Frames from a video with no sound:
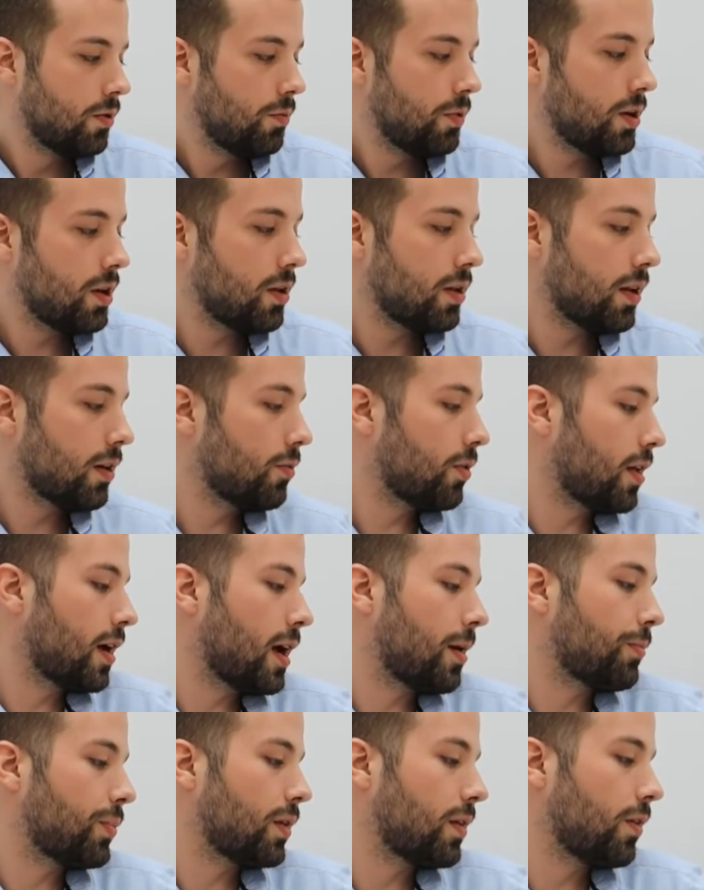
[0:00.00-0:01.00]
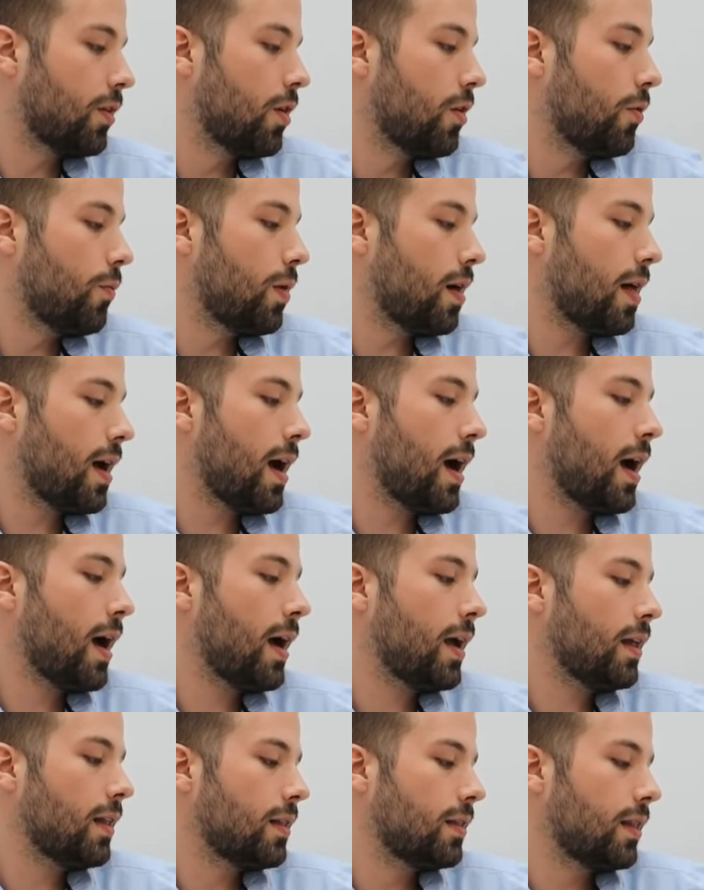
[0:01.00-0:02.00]
What do you think will happen? Well,
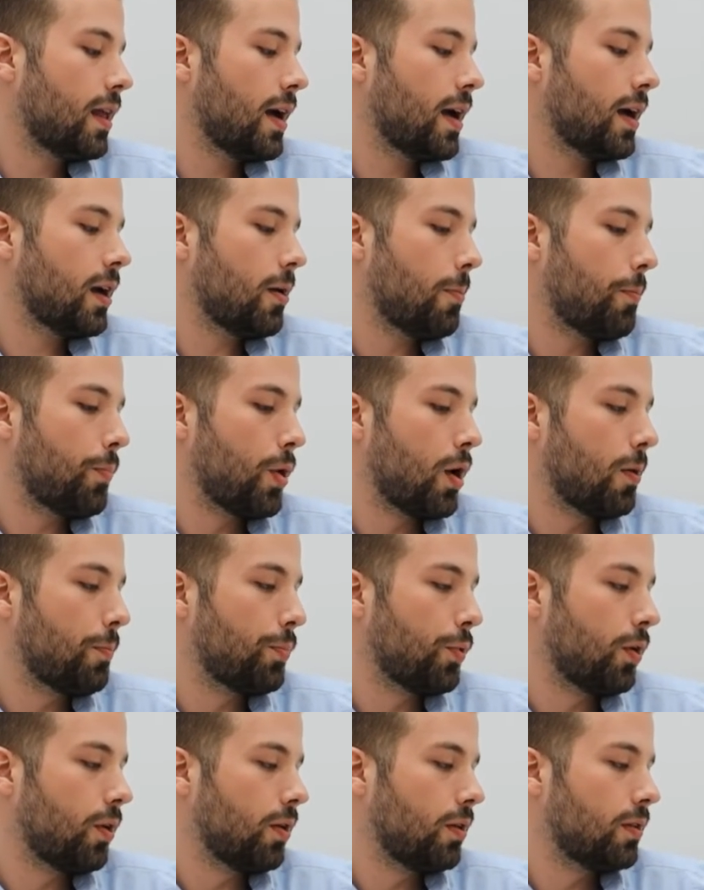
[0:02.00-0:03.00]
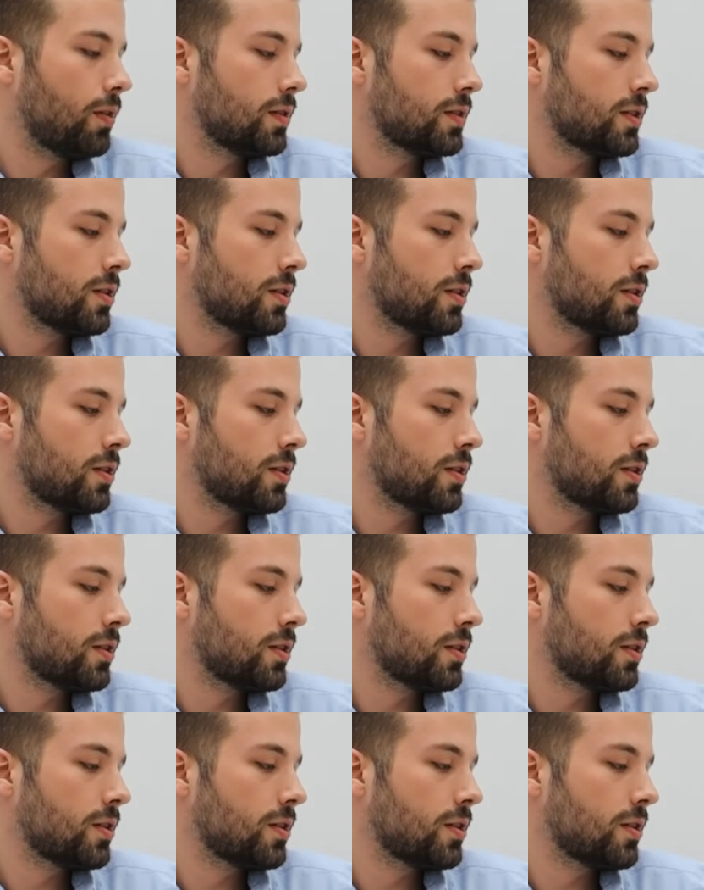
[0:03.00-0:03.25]
I like purple,